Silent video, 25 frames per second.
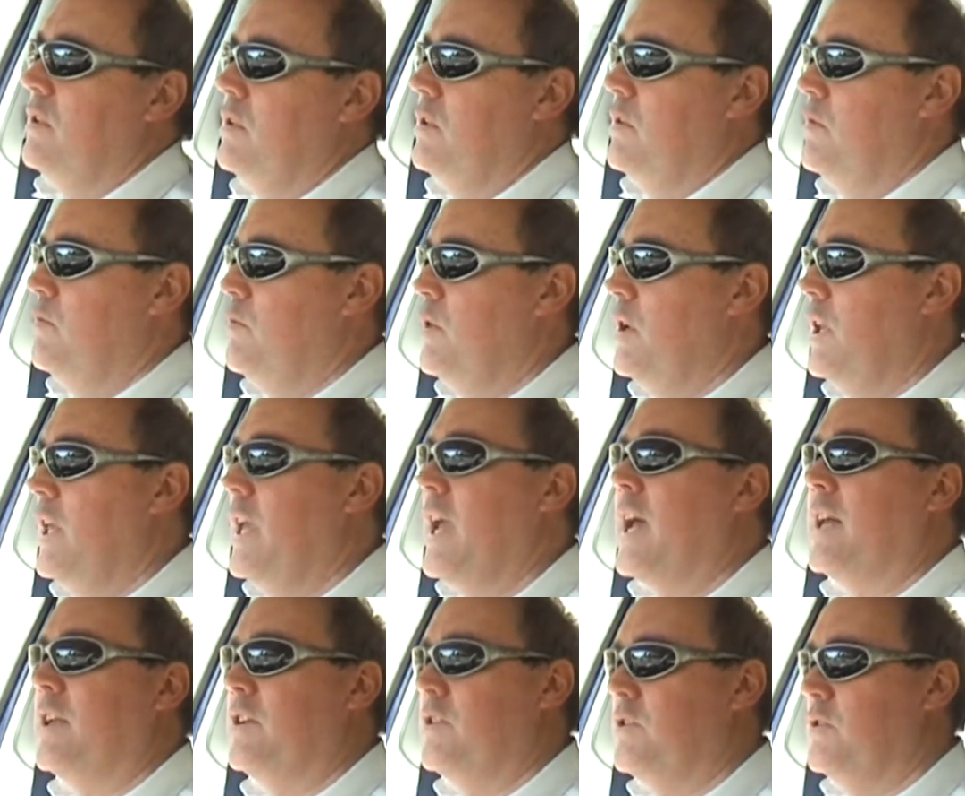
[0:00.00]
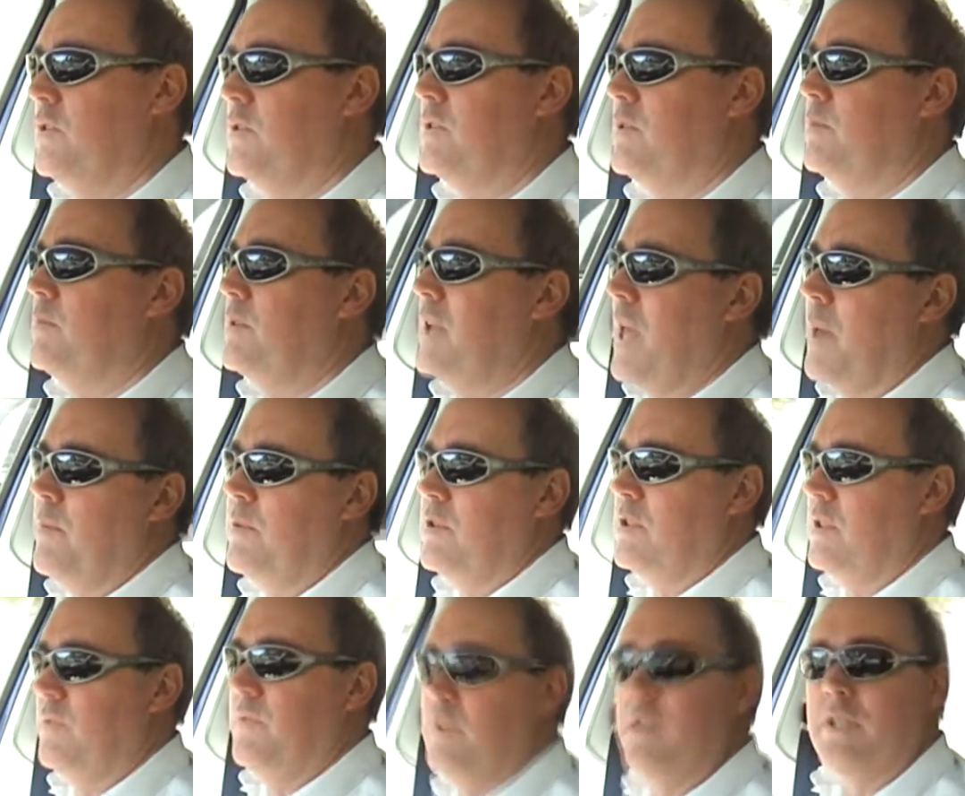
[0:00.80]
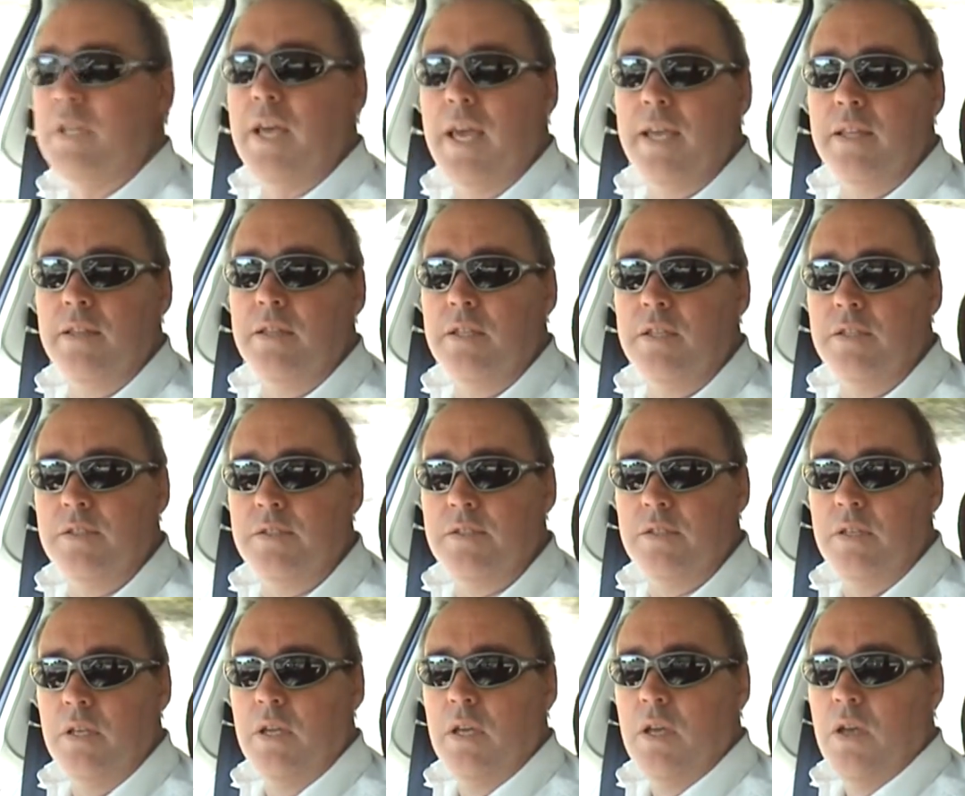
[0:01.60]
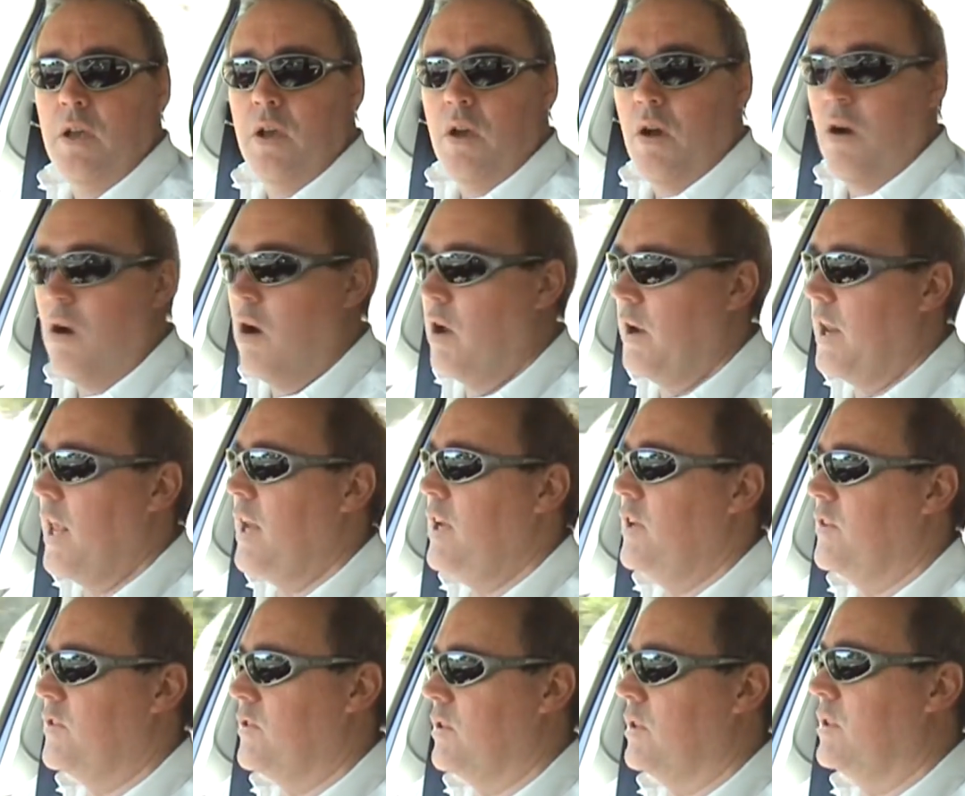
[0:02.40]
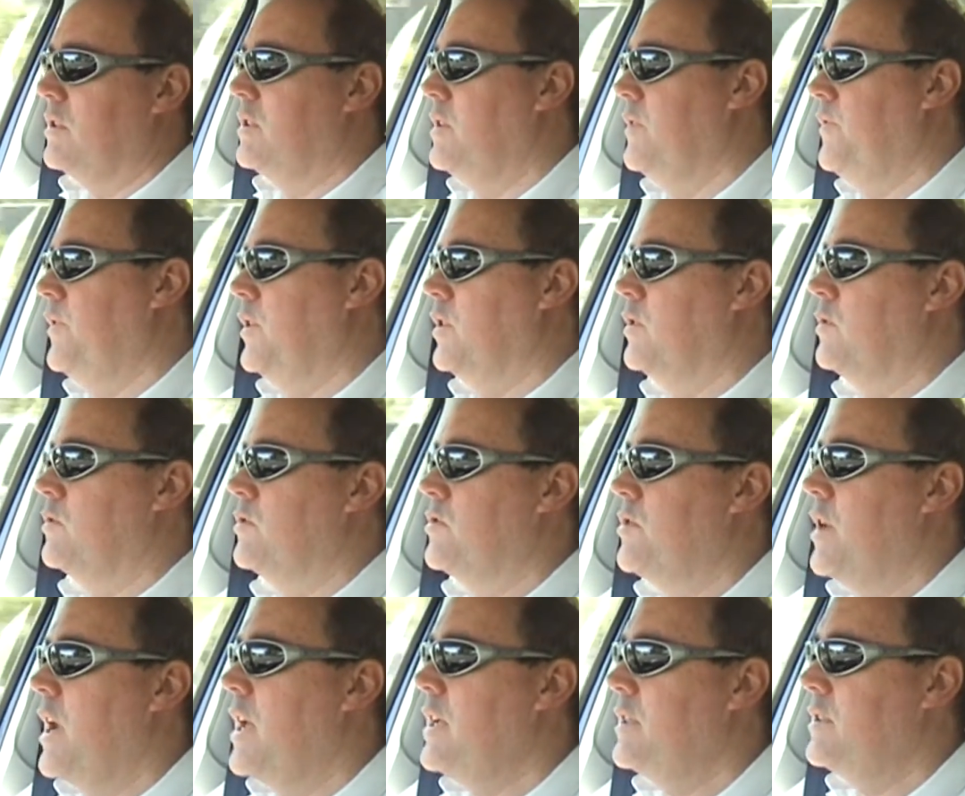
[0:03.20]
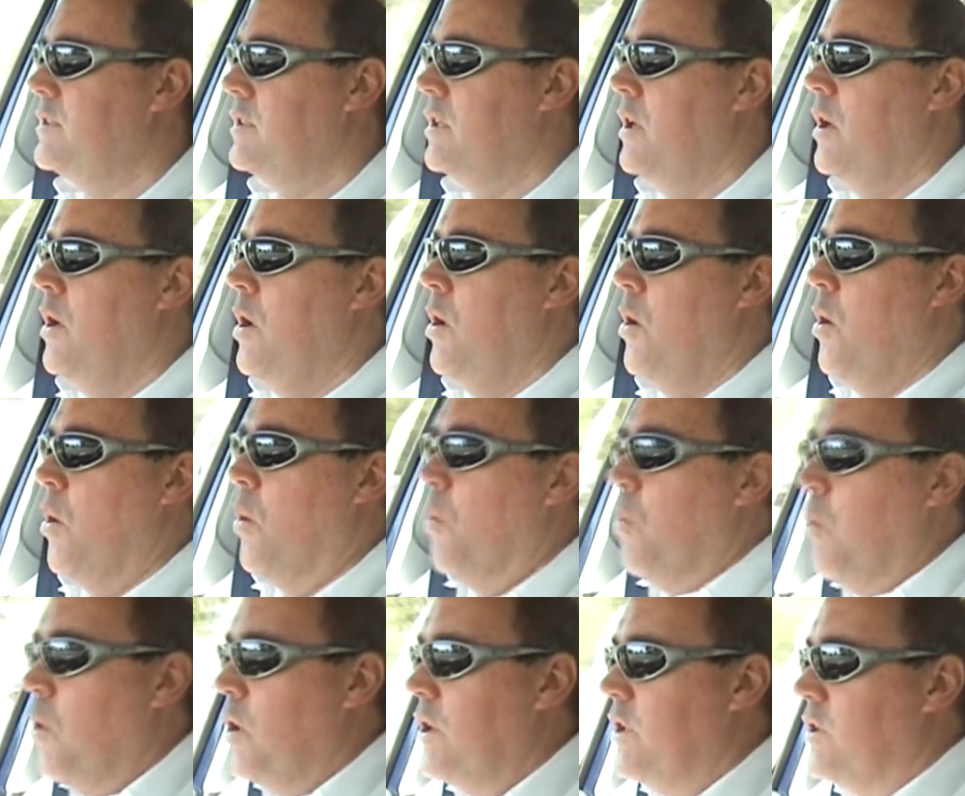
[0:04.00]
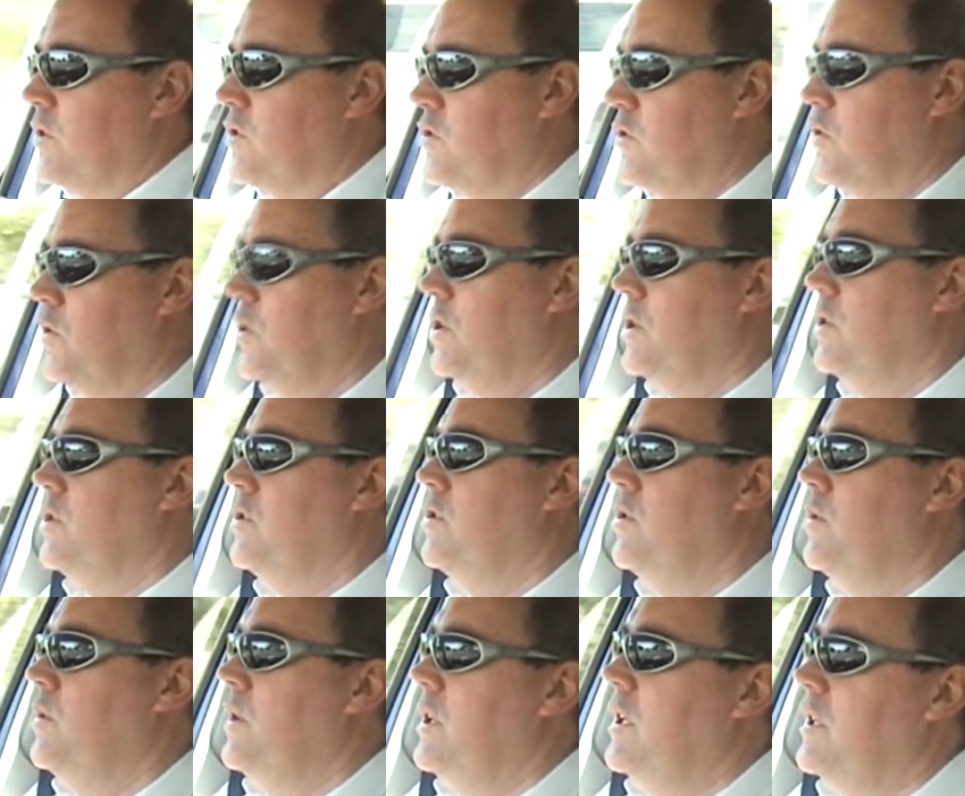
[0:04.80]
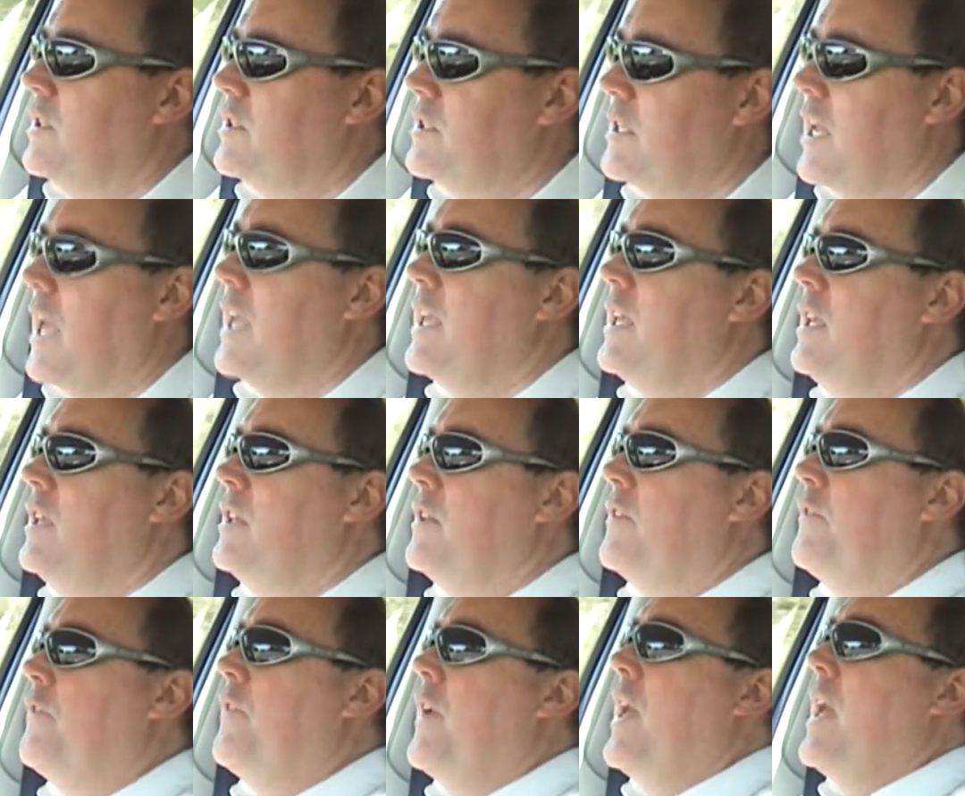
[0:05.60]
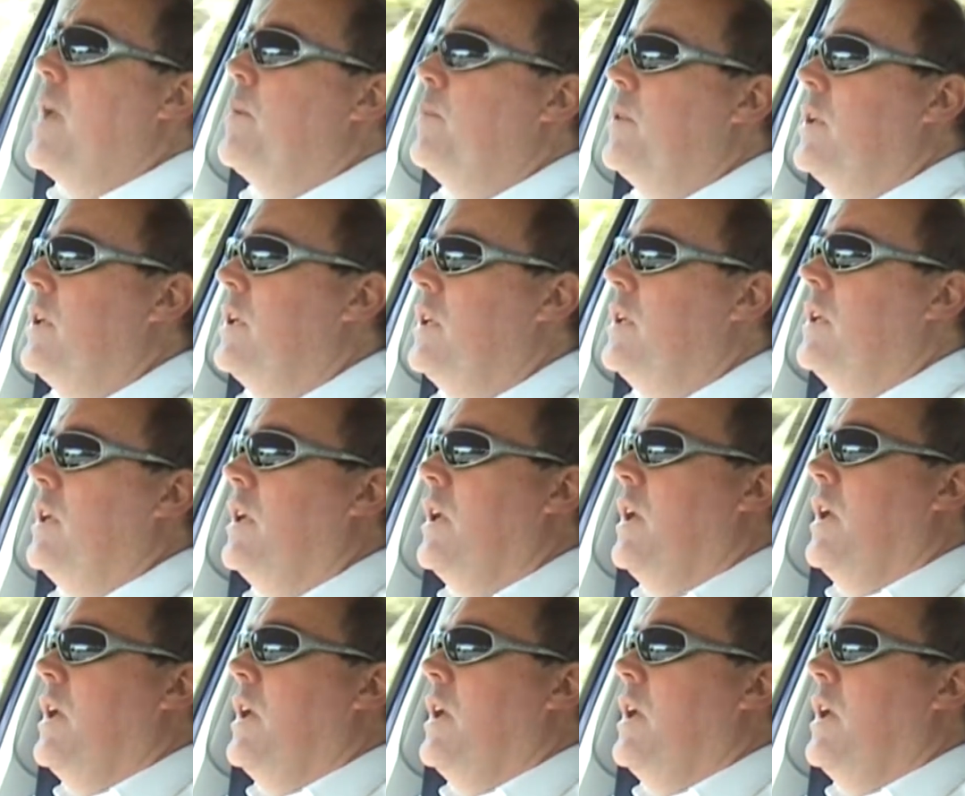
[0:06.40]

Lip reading: You're really going to do some damage if you take this on any sort of difficult tracks. What it's good at doing is taking the family